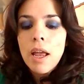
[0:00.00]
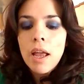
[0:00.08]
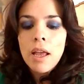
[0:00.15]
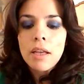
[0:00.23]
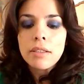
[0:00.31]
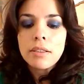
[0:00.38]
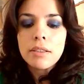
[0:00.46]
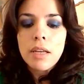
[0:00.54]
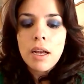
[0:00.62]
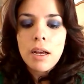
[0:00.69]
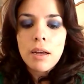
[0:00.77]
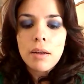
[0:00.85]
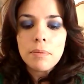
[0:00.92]
and
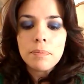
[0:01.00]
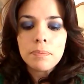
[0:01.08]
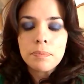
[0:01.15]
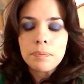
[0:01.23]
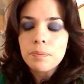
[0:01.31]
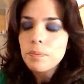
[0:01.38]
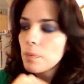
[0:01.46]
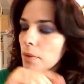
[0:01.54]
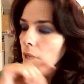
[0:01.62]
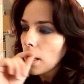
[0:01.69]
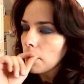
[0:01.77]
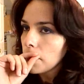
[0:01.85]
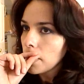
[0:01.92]
um,
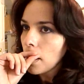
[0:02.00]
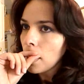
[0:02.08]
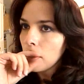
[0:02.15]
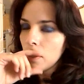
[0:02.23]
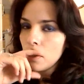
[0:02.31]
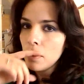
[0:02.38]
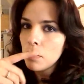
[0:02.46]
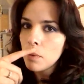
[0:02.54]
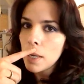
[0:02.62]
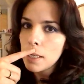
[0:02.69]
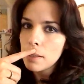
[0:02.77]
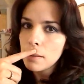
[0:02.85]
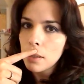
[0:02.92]
I forgot who it
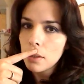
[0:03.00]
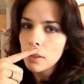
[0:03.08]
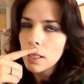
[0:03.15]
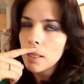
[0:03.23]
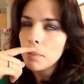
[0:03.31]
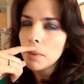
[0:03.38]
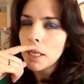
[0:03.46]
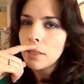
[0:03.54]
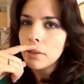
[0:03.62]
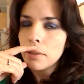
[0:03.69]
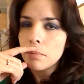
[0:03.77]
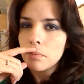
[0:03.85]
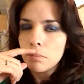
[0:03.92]
was. I'll look it up
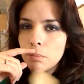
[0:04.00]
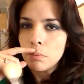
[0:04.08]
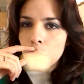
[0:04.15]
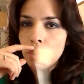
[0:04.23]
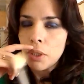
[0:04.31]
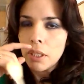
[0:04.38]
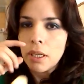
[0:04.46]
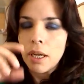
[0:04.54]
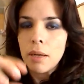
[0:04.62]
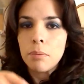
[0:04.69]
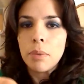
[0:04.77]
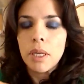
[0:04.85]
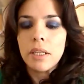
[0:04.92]
later and put it
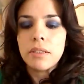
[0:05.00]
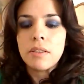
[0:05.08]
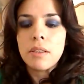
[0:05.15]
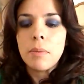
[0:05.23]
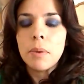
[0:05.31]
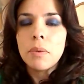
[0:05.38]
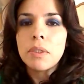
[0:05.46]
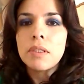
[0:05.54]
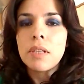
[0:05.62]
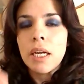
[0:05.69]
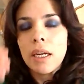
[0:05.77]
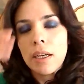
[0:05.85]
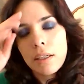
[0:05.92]
up, but someone was
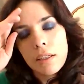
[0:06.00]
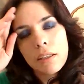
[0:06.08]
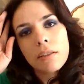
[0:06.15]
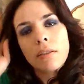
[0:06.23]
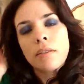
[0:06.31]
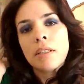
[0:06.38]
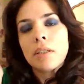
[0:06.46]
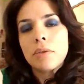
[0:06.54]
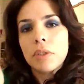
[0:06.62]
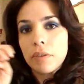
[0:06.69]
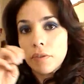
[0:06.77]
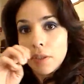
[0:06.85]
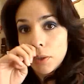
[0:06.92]
uh, did a
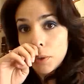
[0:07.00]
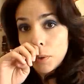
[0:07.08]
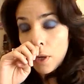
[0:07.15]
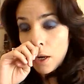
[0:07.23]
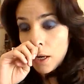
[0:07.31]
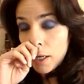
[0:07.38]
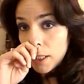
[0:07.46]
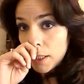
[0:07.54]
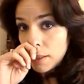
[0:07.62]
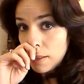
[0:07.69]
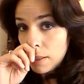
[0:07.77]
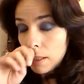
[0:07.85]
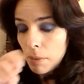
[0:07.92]
review
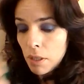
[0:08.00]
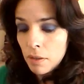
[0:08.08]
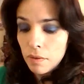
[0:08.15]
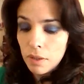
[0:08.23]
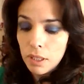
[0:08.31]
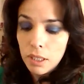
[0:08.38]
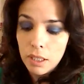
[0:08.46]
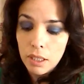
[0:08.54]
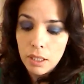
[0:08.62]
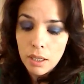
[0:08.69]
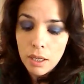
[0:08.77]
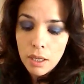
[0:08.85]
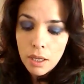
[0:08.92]
on some of
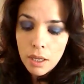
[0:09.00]
the